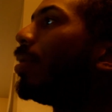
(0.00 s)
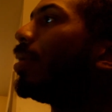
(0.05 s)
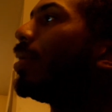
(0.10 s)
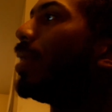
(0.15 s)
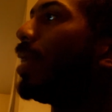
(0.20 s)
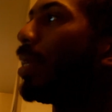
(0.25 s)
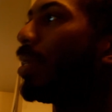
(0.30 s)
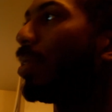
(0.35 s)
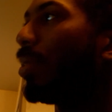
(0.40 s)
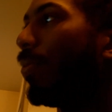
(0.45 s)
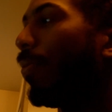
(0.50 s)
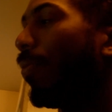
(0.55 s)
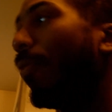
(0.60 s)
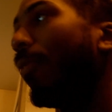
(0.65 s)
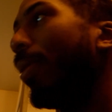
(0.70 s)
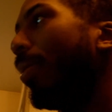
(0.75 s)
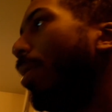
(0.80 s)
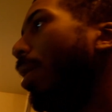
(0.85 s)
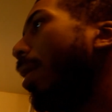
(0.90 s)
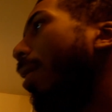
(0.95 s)

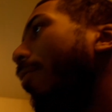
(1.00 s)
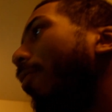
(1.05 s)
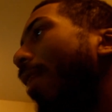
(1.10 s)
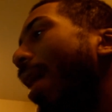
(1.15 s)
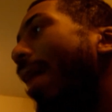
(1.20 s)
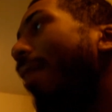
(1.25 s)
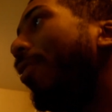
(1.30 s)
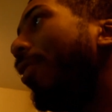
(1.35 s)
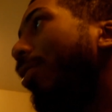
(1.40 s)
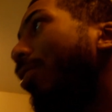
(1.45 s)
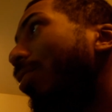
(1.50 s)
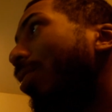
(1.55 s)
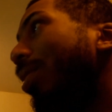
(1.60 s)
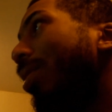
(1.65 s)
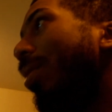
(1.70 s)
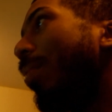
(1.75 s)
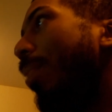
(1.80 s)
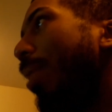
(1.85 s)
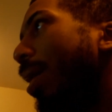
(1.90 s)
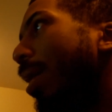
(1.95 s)
500
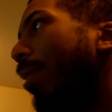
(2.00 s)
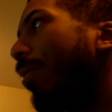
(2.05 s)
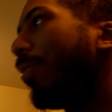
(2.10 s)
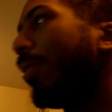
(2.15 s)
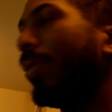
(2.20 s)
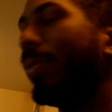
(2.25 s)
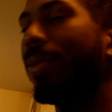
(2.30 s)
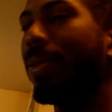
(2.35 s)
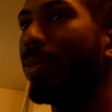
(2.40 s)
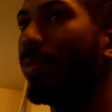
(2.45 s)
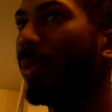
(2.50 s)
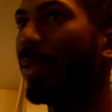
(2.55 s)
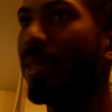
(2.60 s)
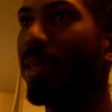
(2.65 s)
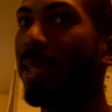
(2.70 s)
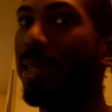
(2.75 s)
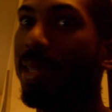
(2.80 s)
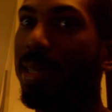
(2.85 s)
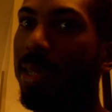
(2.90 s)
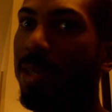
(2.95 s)
and above, I was about to say